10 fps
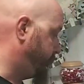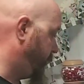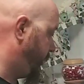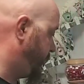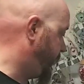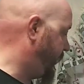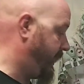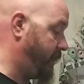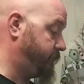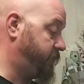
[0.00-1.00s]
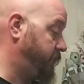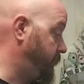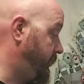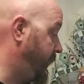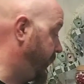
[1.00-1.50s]
But it helps
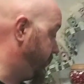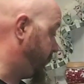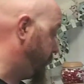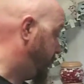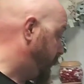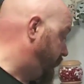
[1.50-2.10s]
you get,